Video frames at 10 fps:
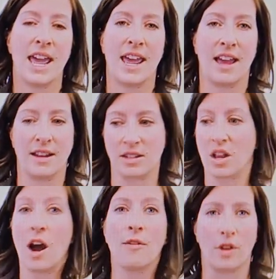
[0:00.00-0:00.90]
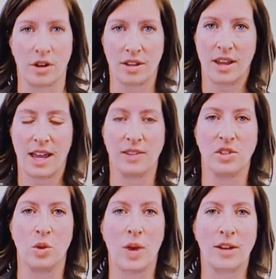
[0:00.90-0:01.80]
and covered
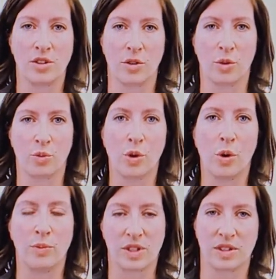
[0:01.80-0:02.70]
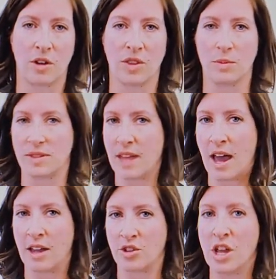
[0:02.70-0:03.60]
as you enter the room to start the
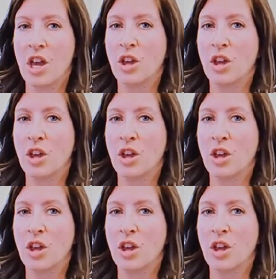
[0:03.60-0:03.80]
massage,